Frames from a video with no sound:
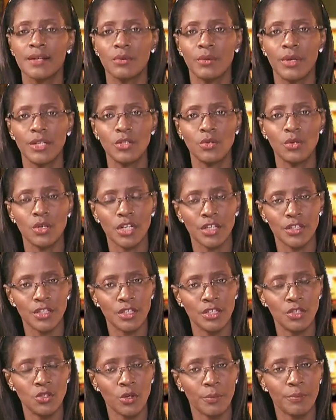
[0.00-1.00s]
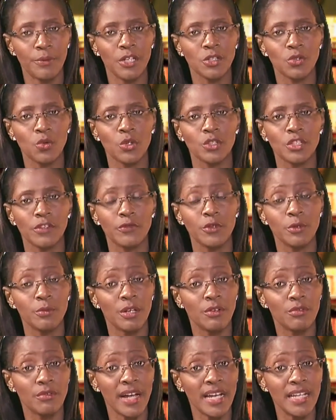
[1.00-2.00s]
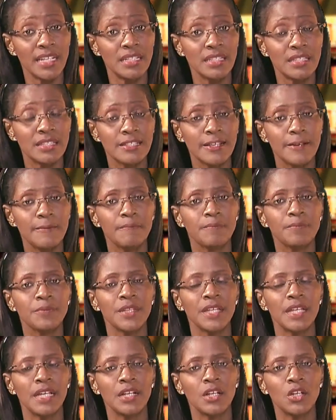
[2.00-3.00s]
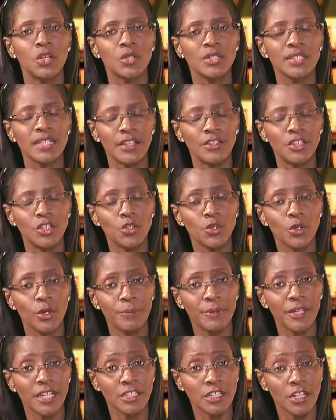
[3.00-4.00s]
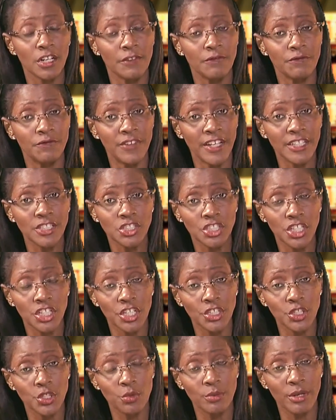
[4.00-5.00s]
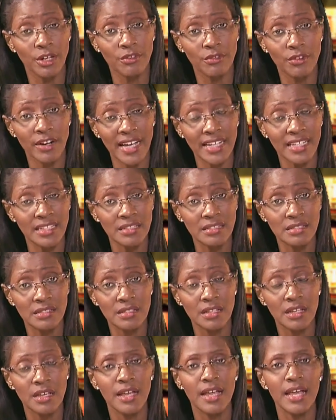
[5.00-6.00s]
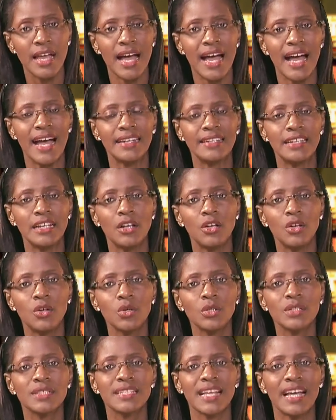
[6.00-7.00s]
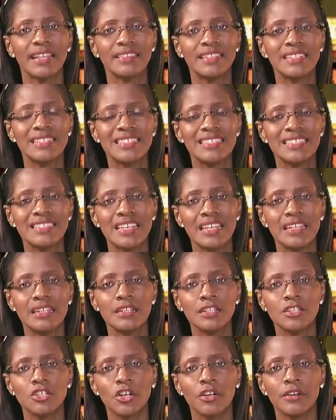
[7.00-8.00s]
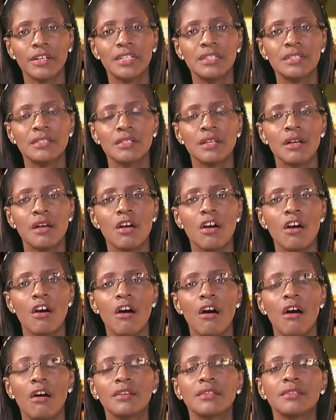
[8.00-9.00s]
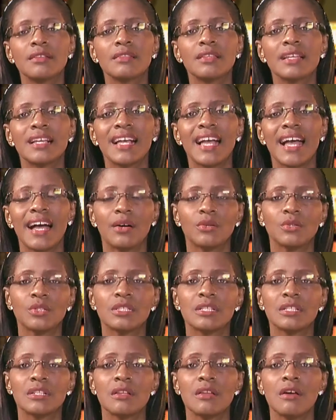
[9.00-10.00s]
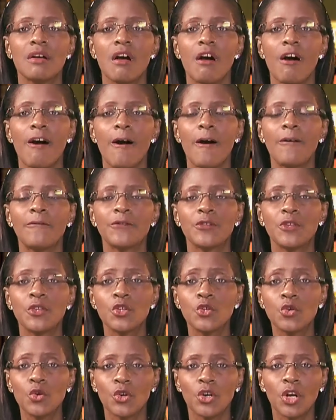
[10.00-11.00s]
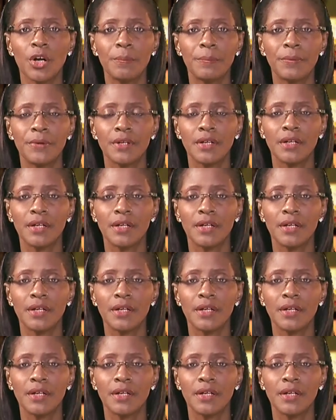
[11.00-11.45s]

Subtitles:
When you look at the European Court of Human Rights, it looks at the European Convention on Human Rights, and it looks at the signatories under the Council of Europe,